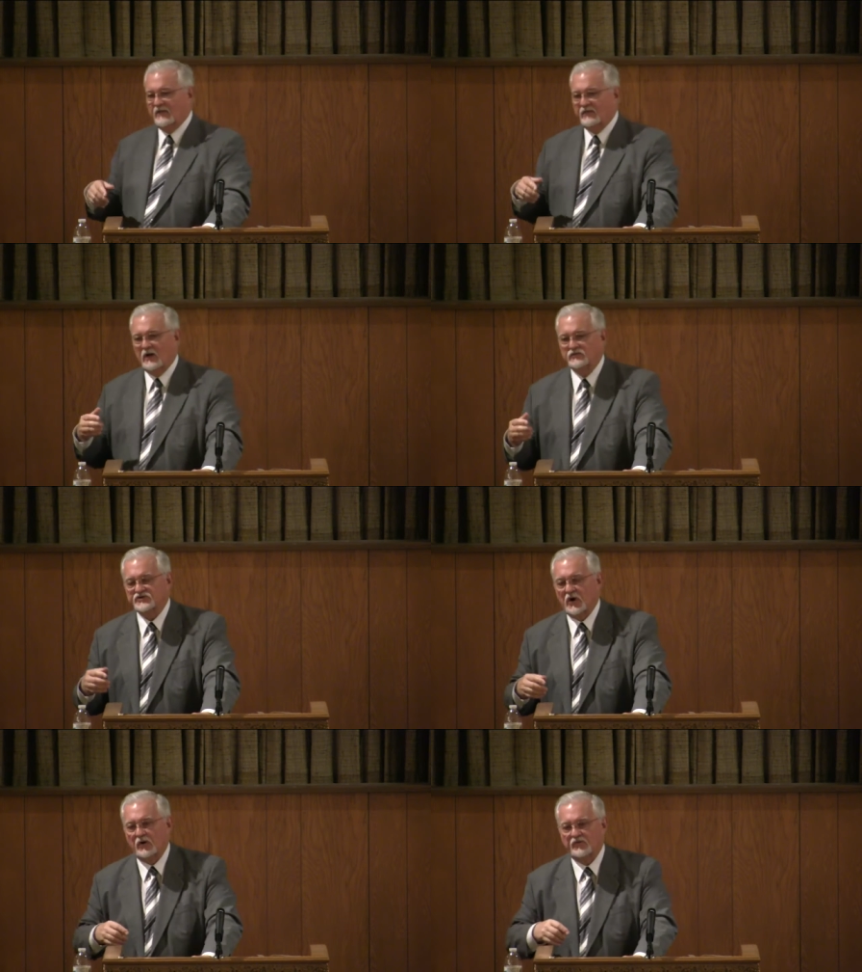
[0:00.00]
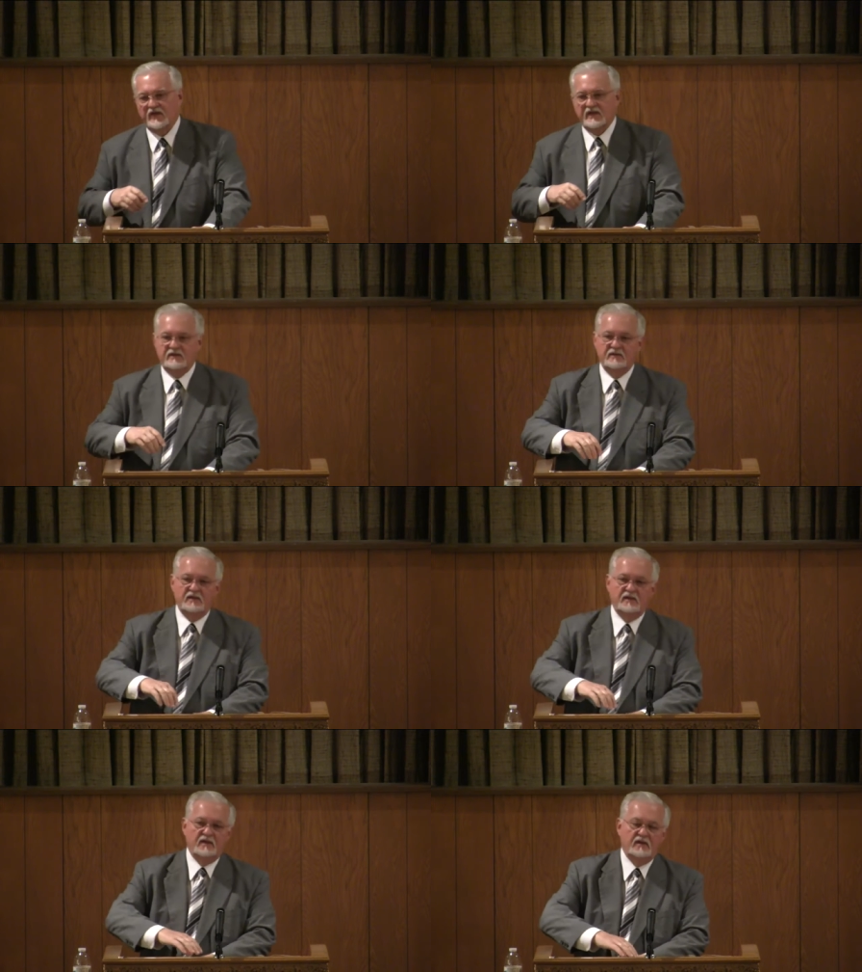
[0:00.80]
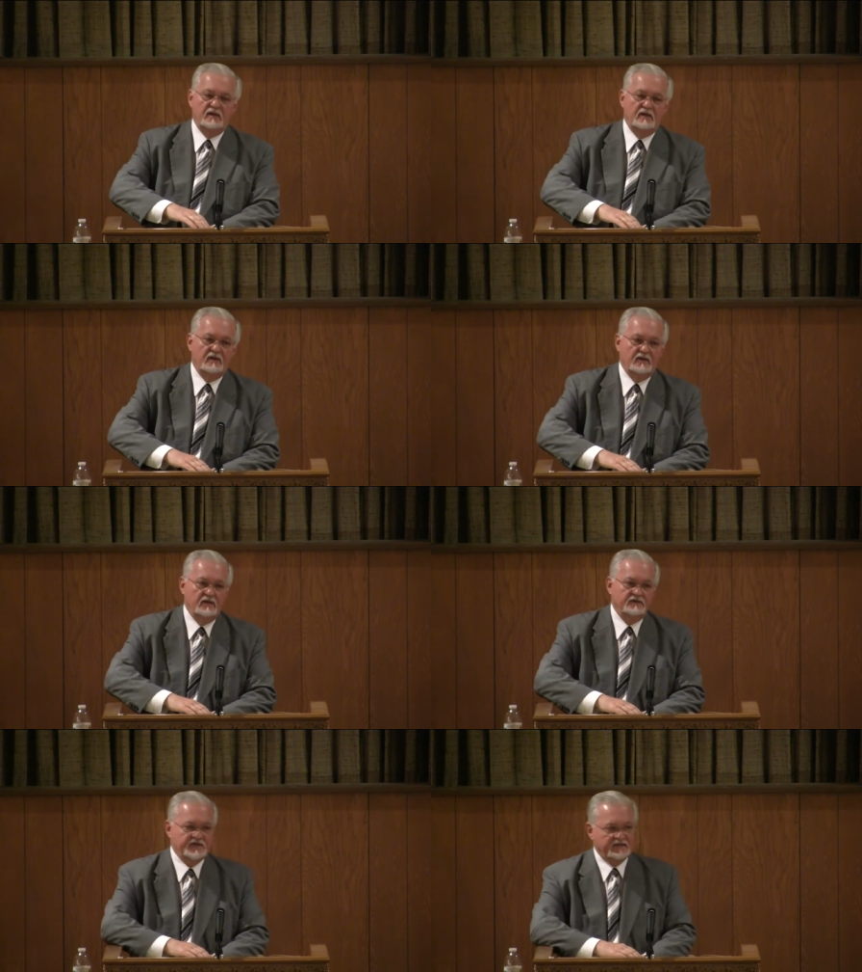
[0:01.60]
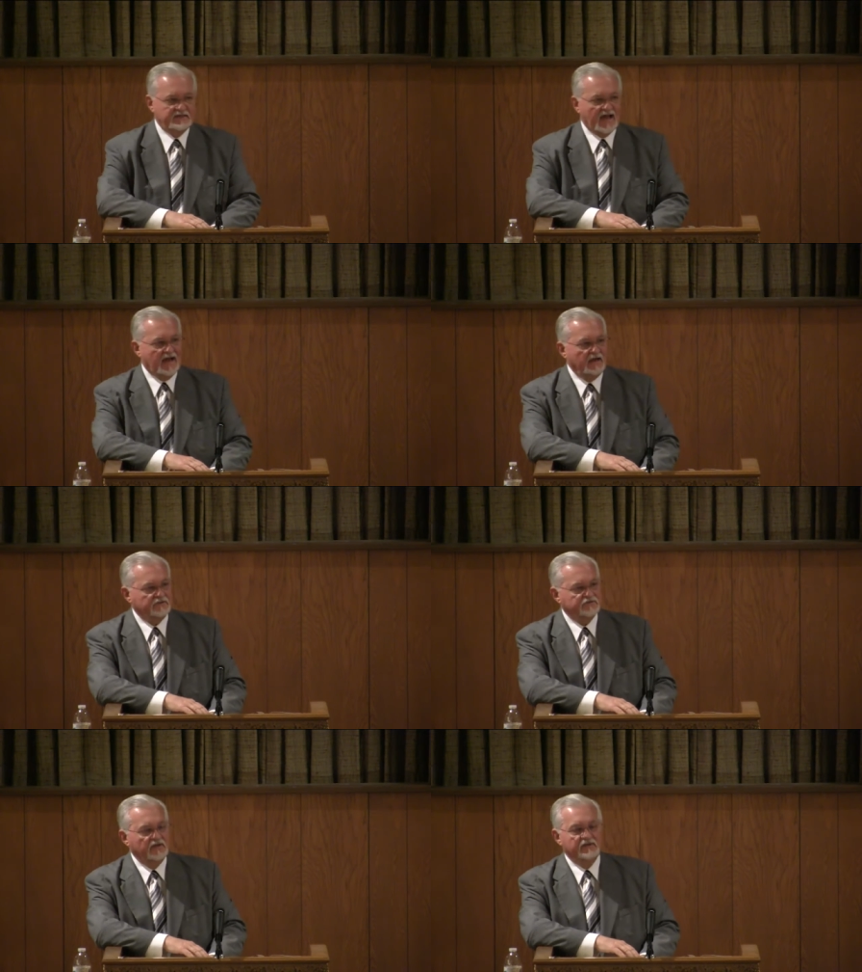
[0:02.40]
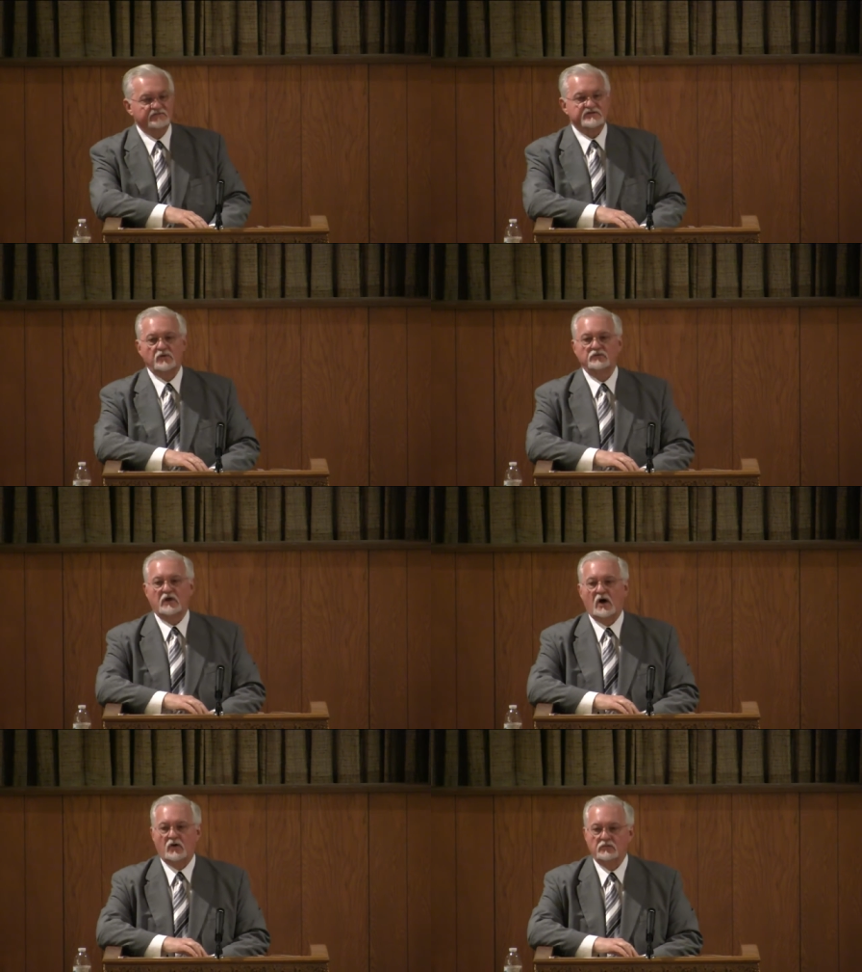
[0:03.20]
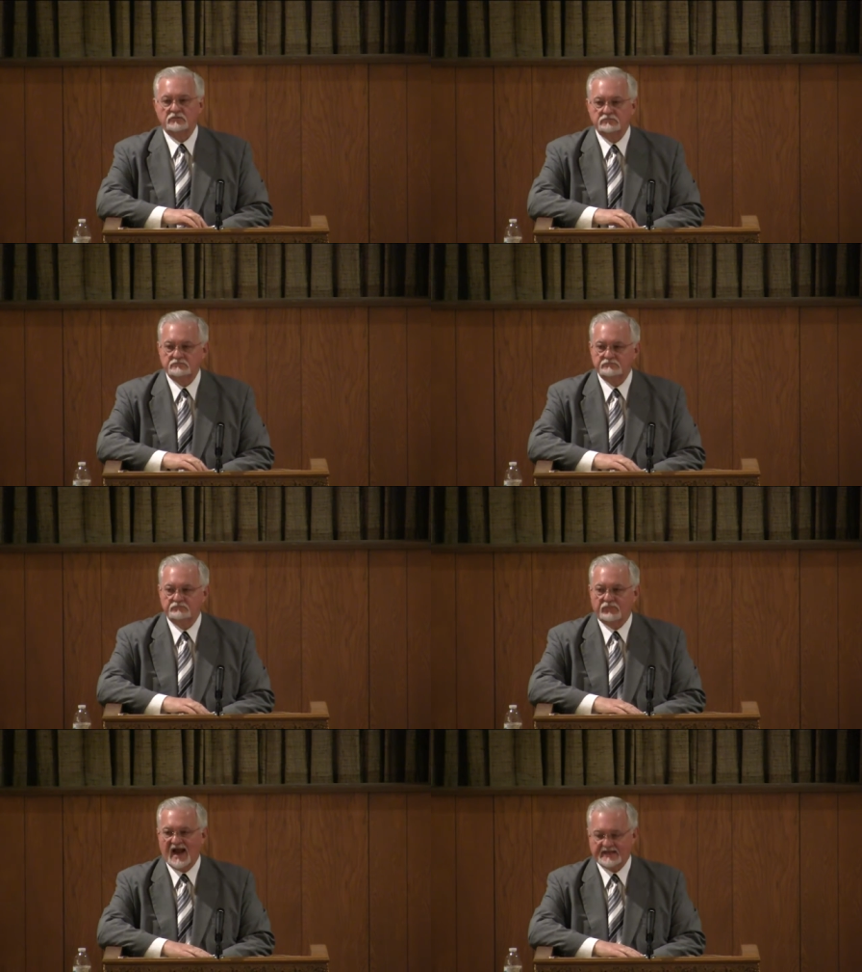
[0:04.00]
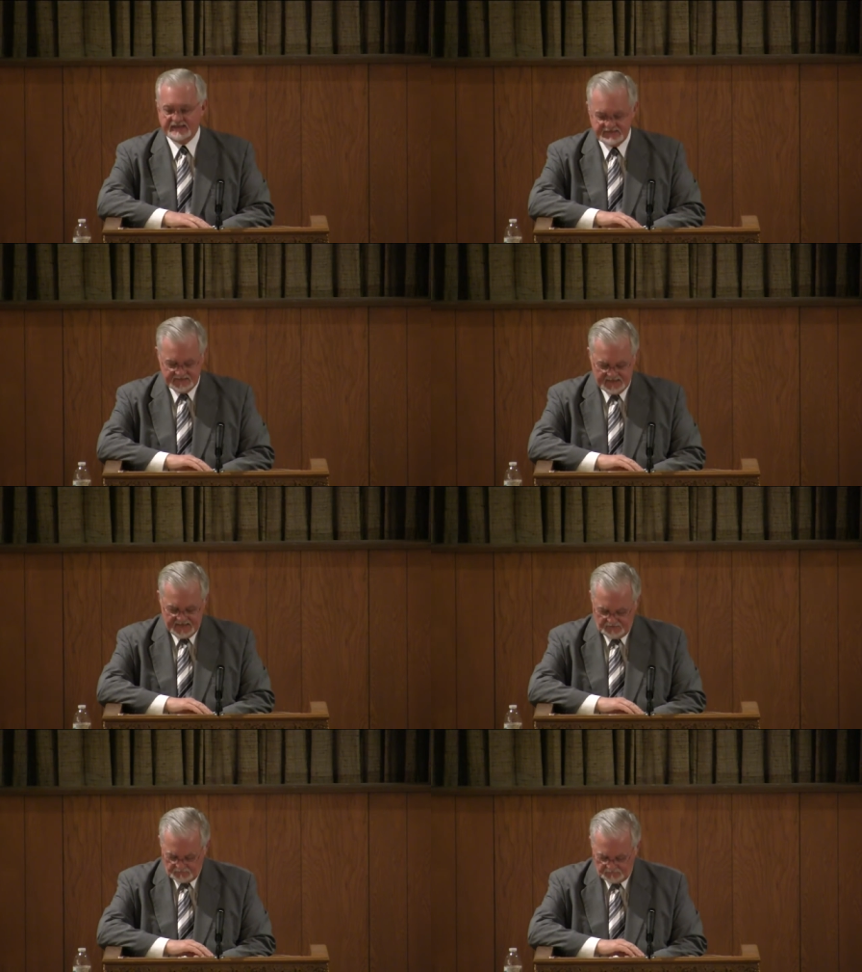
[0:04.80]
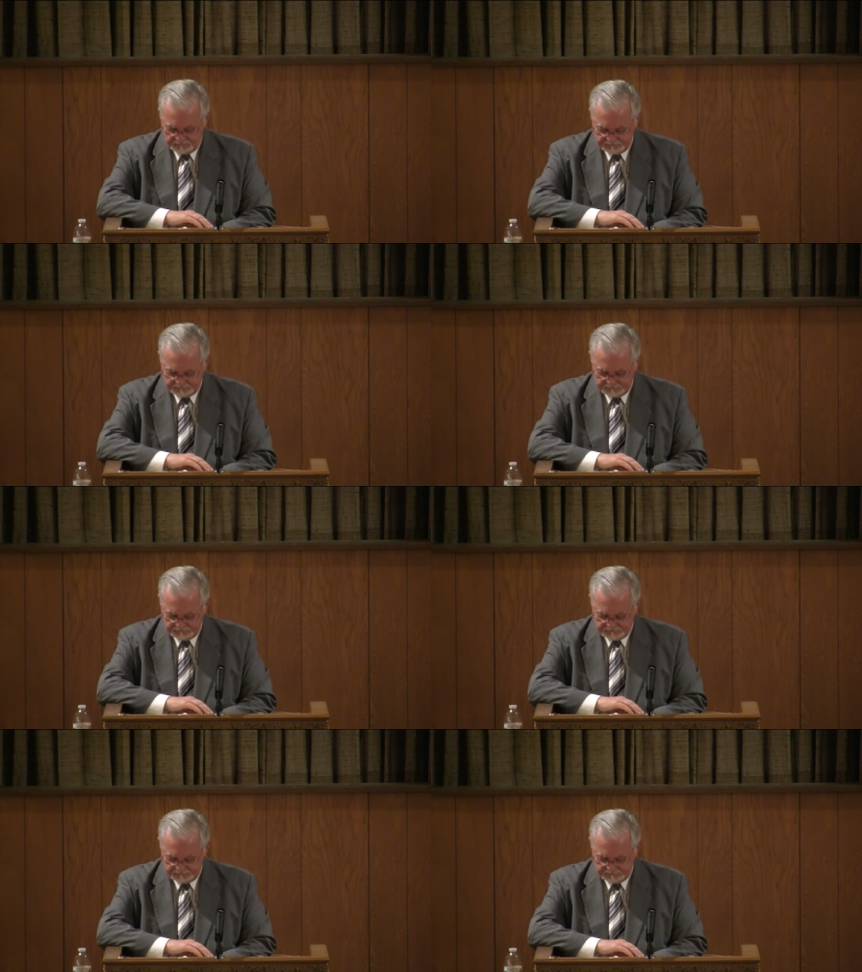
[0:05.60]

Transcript: Those are the Gentiles who live so long practicing error.